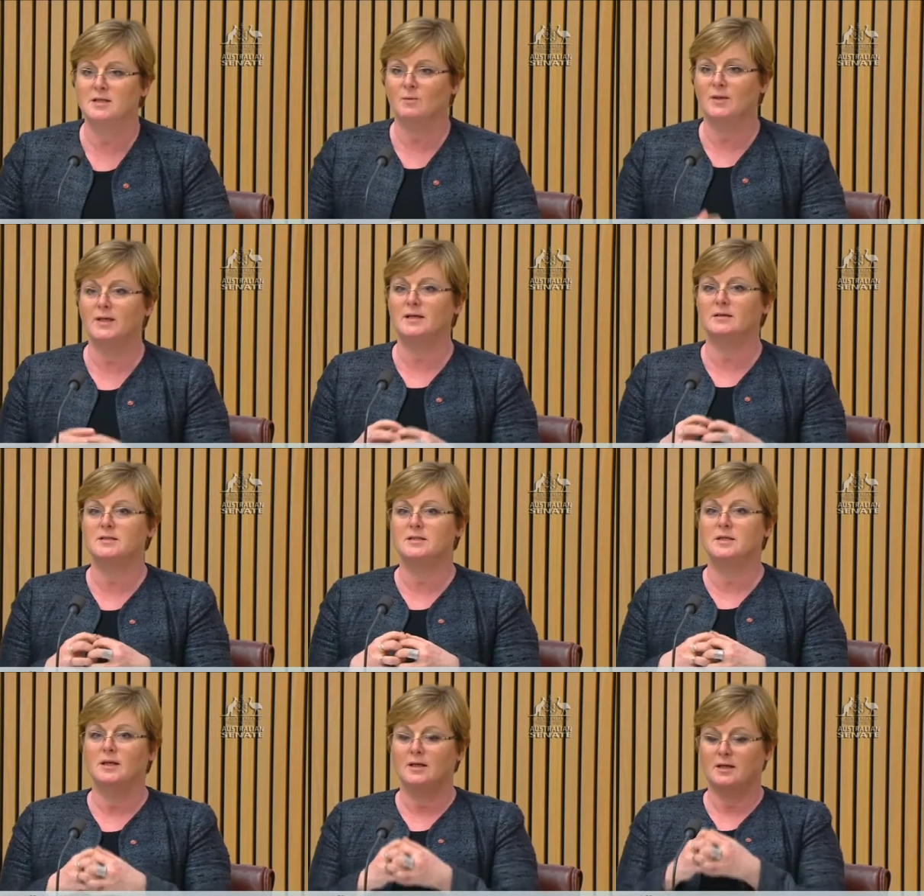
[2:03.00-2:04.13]
that we get
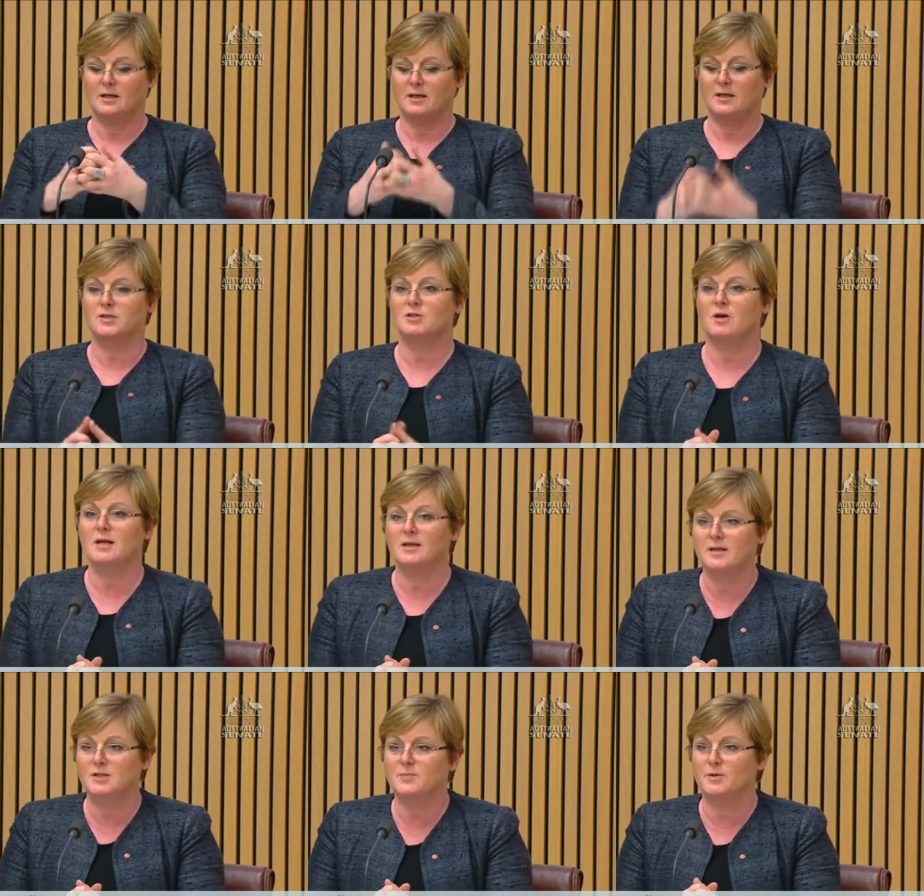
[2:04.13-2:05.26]
Australian
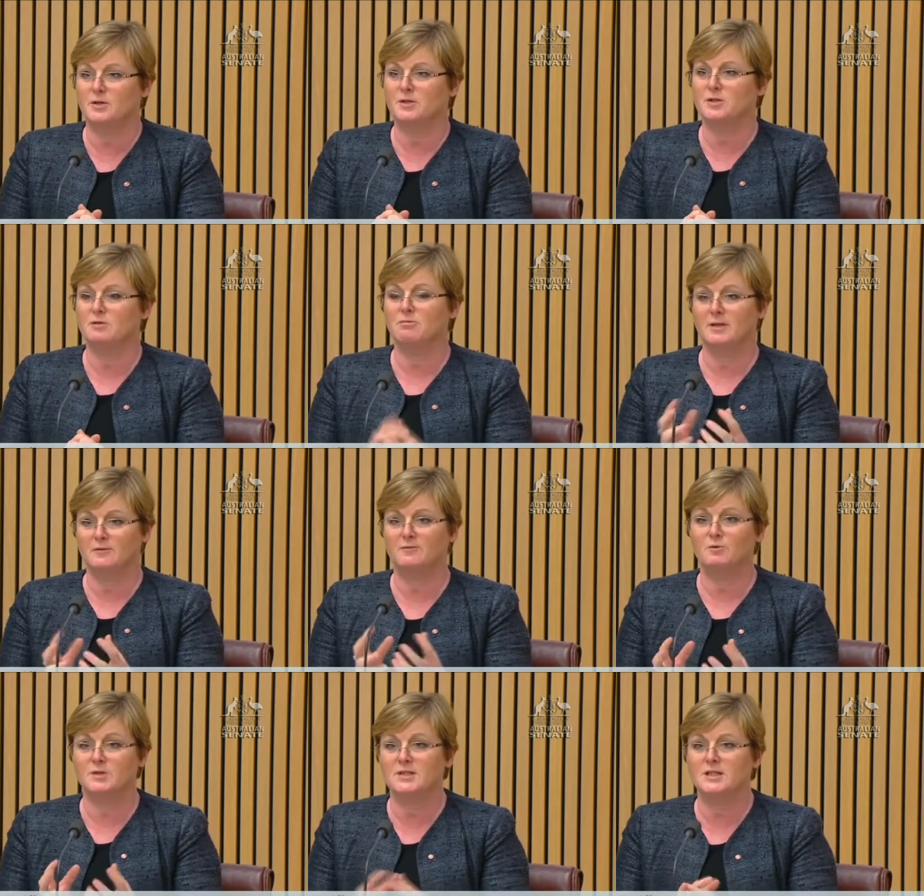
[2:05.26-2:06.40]
experts who
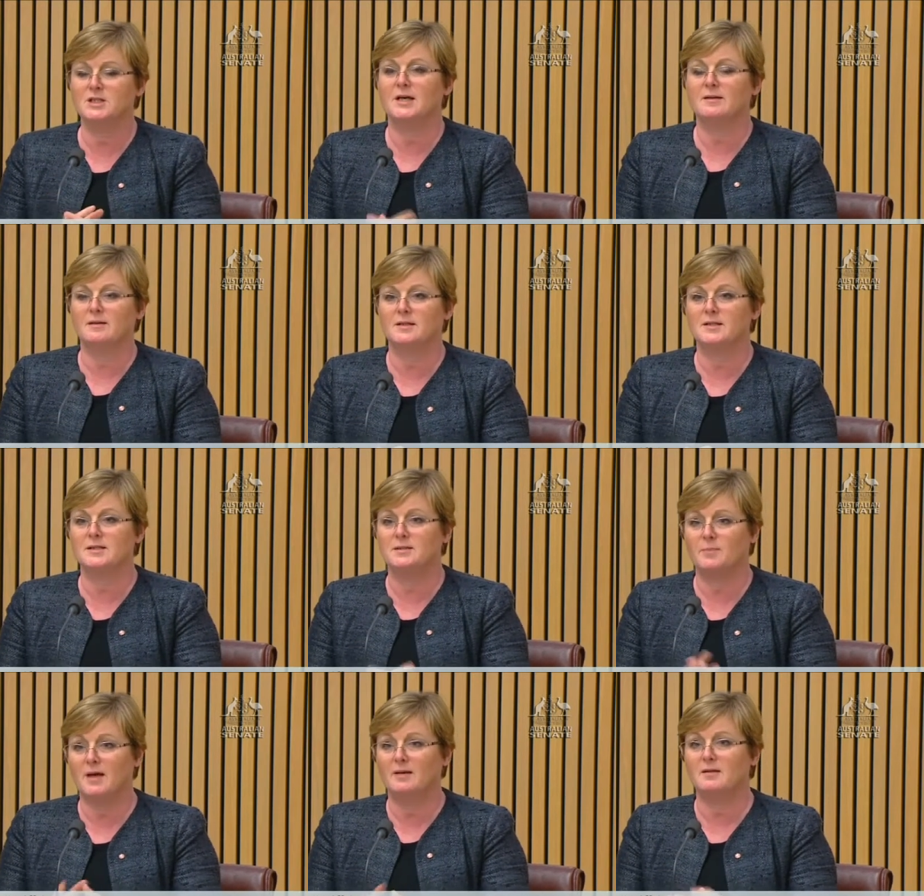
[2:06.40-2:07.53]
reinforce each other that this is a
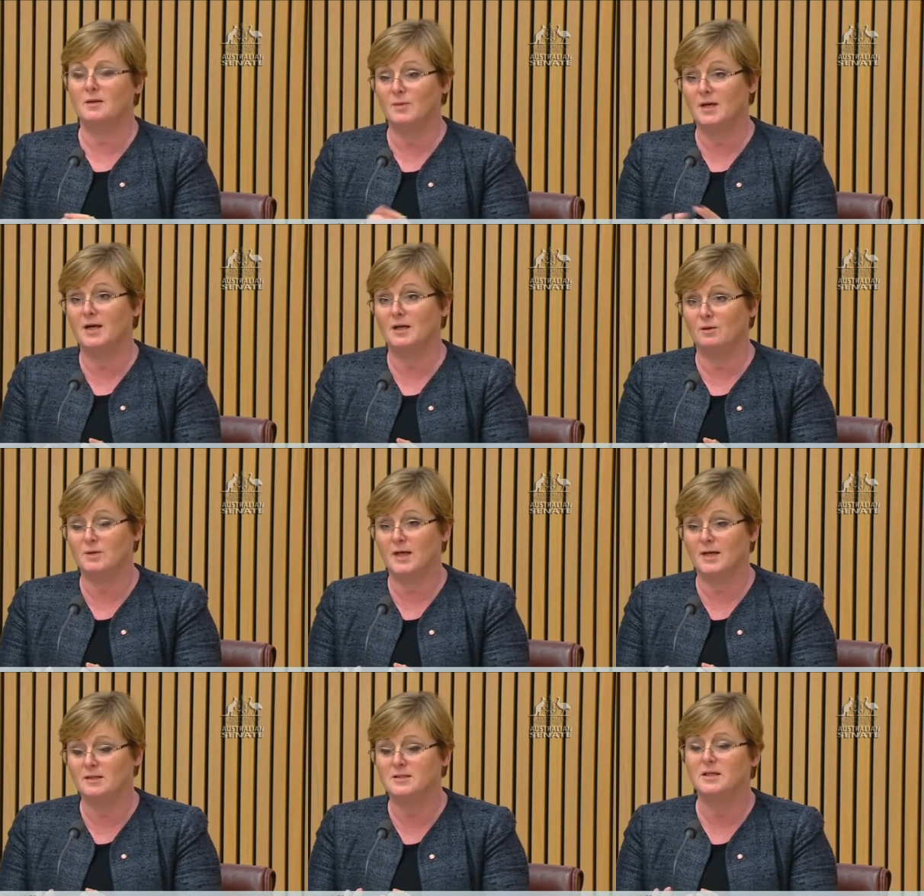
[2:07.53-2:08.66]
bad thing, we can't look
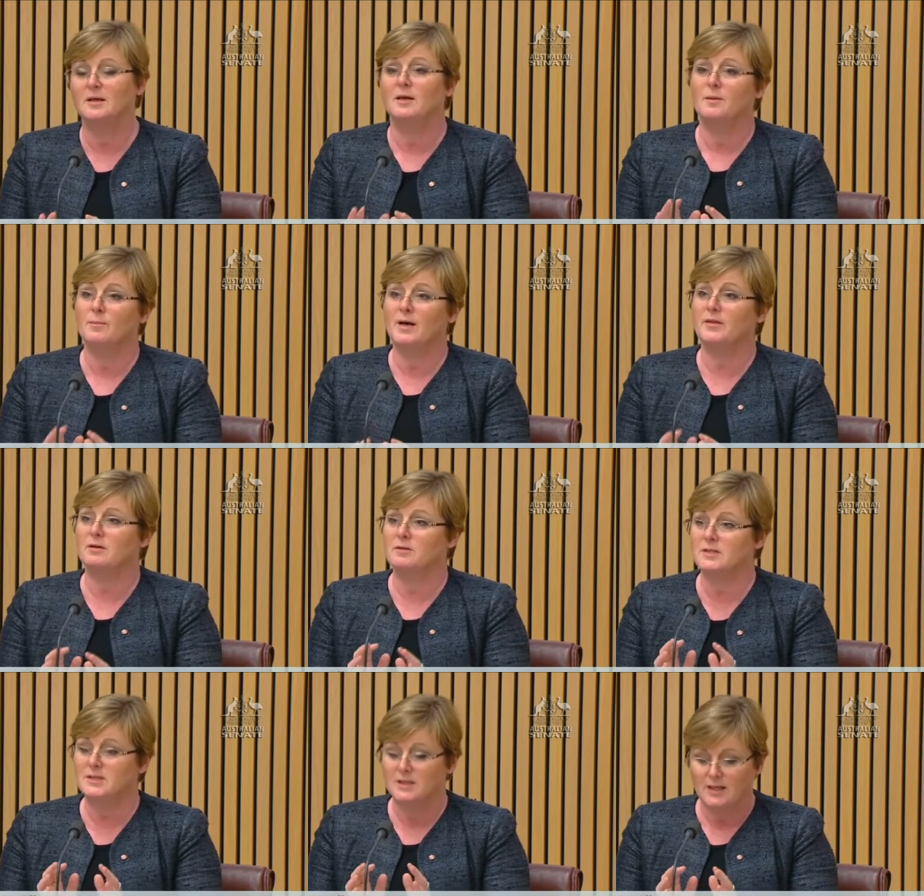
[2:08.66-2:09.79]
at it, but
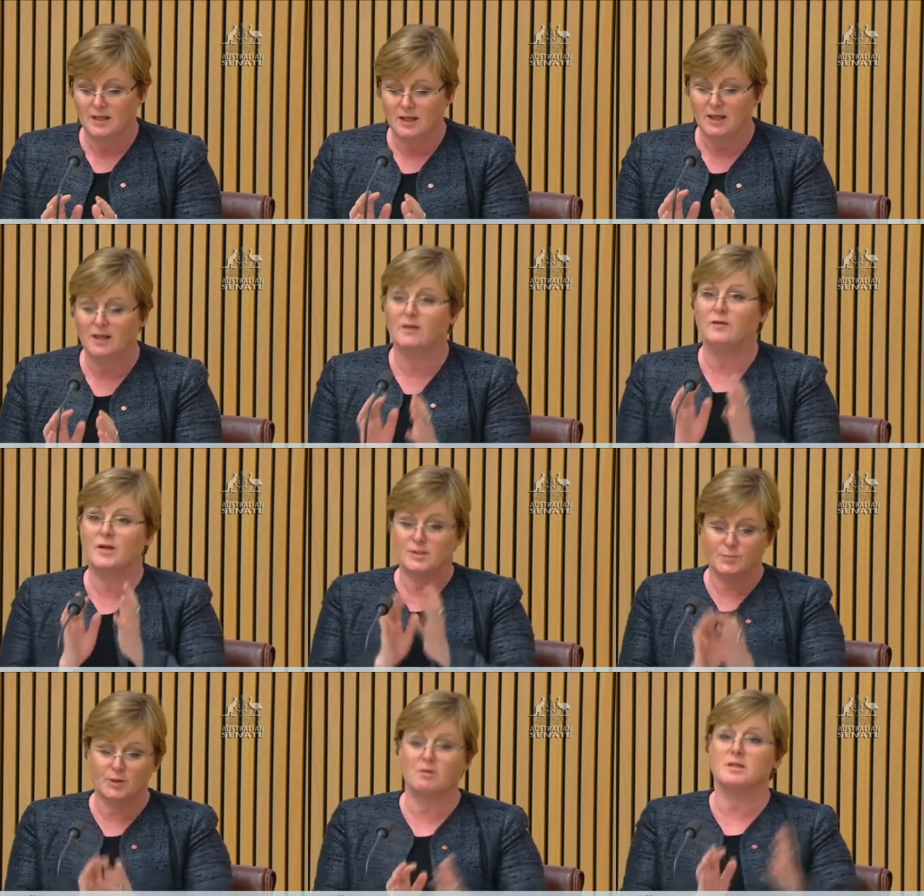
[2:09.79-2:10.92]
there's
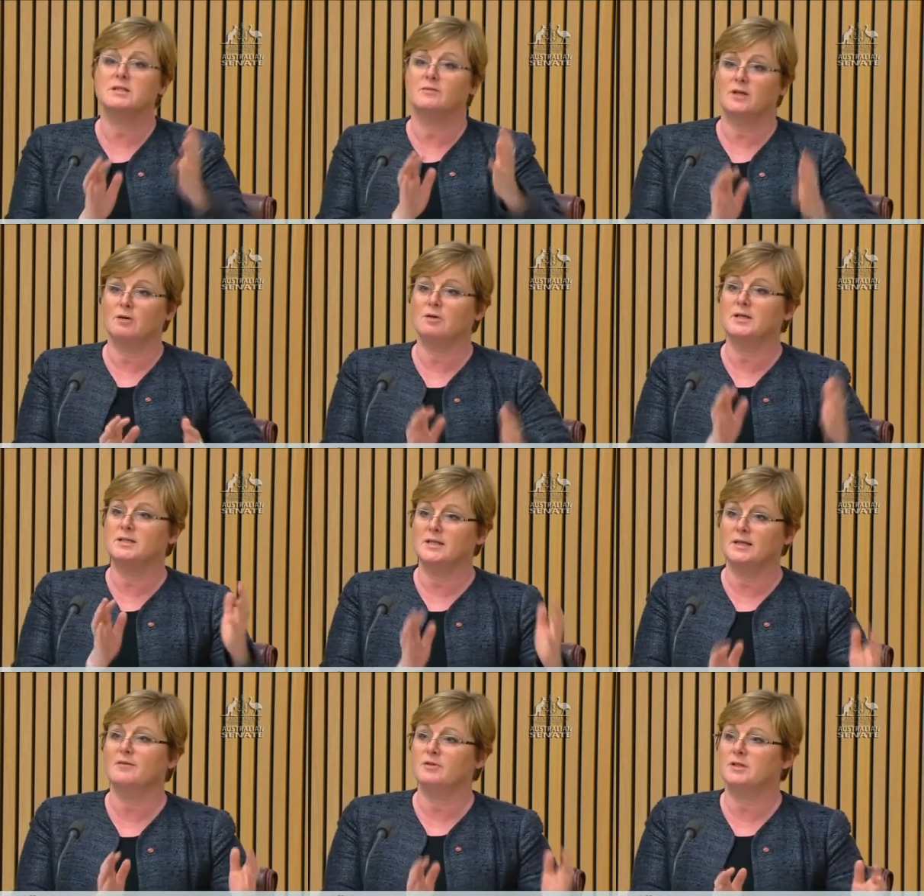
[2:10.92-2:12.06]
progressive and
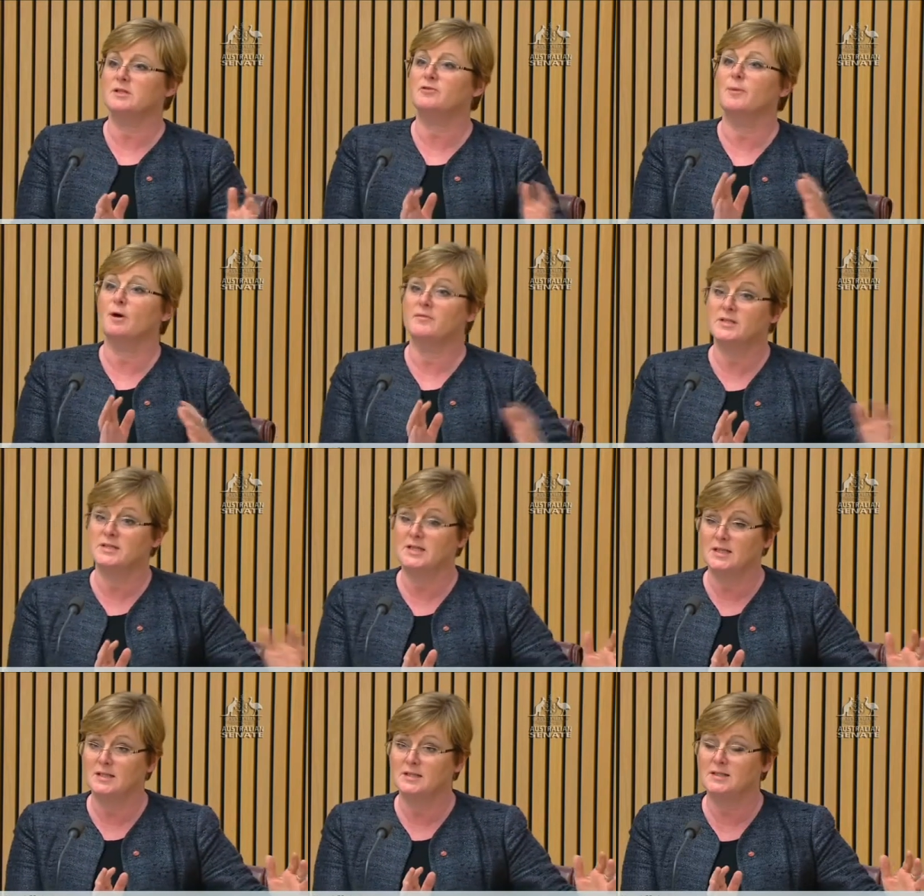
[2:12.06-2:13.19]
increasing evidence from
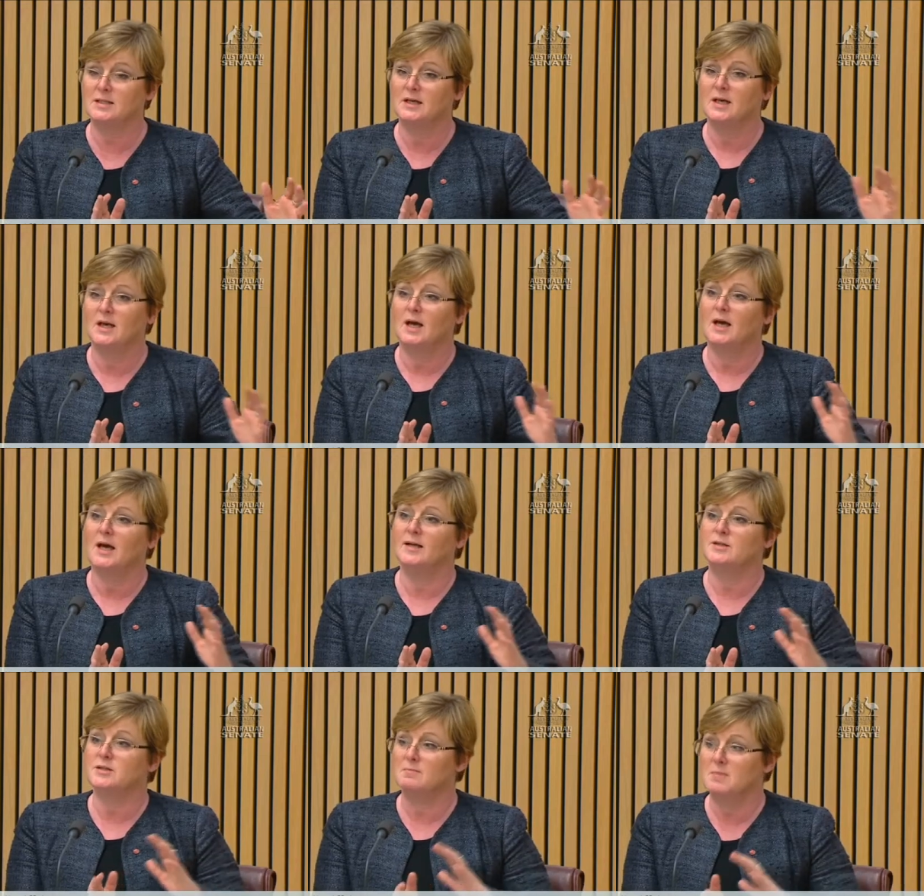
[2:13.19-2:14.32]
overseas,
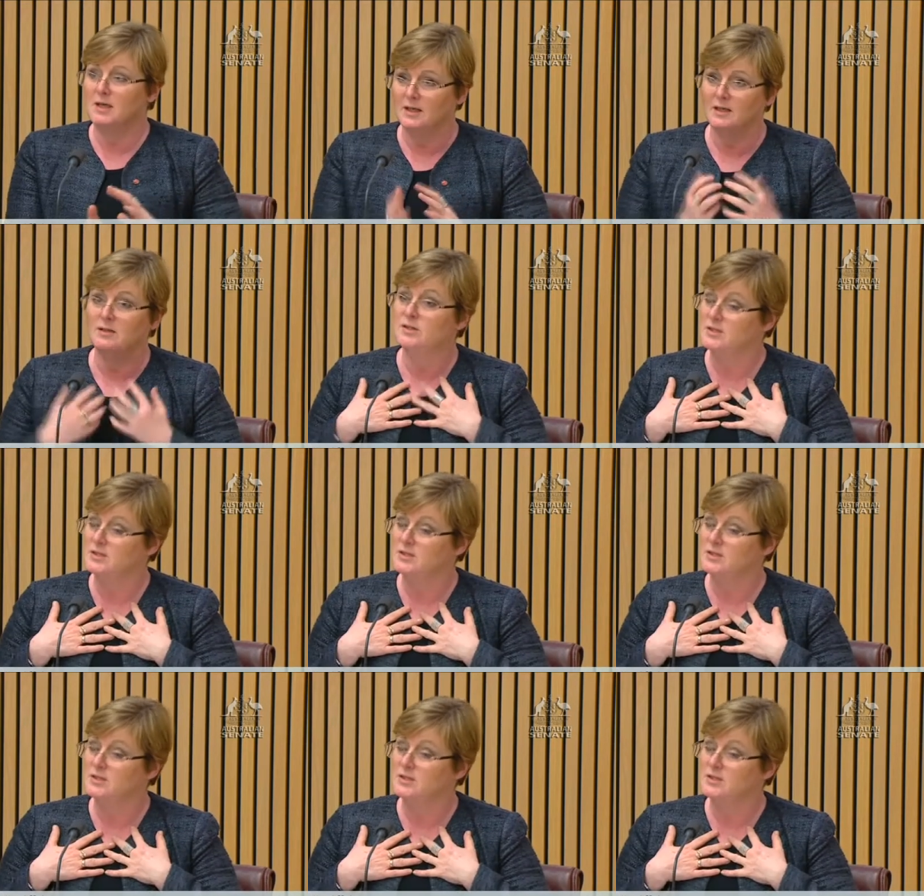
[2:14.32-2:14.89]
and to me,